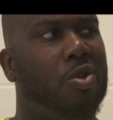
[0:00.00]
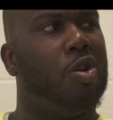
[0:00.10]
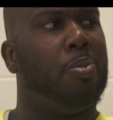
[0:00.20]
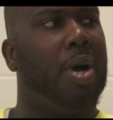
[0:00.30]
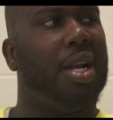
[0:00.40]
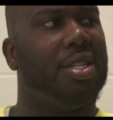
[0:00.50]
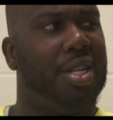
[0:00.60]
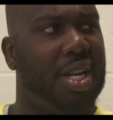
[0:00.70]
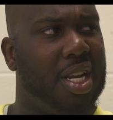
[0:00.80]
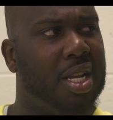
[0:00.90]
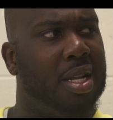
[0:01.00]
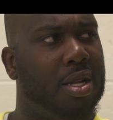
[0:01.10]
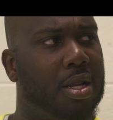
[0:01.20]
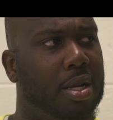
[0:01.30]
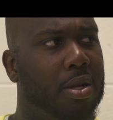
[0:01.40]
No apology needed.
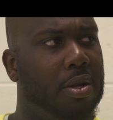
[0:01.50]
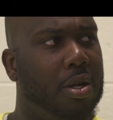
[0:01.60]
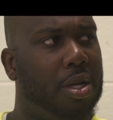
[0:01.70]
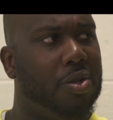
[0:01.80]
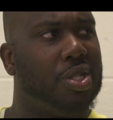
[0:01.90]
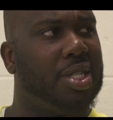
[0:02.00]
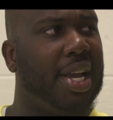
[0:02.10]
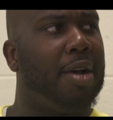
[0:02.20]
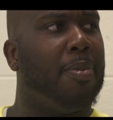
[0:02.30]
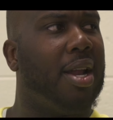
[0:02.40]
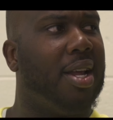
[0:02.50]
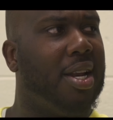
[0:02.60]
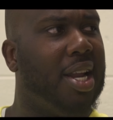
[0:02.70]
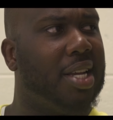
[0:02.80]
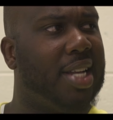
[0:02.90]
You just think about that
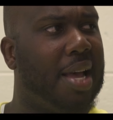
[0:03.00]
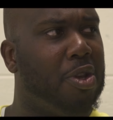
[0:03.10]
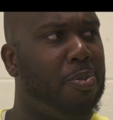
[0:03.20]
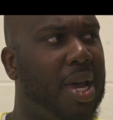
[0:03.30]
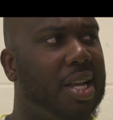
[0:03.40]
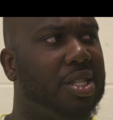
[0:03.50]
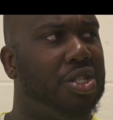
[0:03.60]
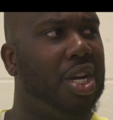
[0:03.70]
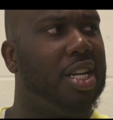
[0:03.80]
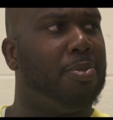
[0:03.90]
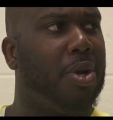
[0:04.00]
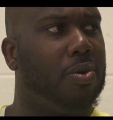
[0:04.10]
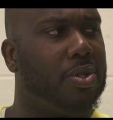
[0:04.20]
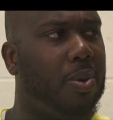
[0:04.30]
the next time you pass judgment on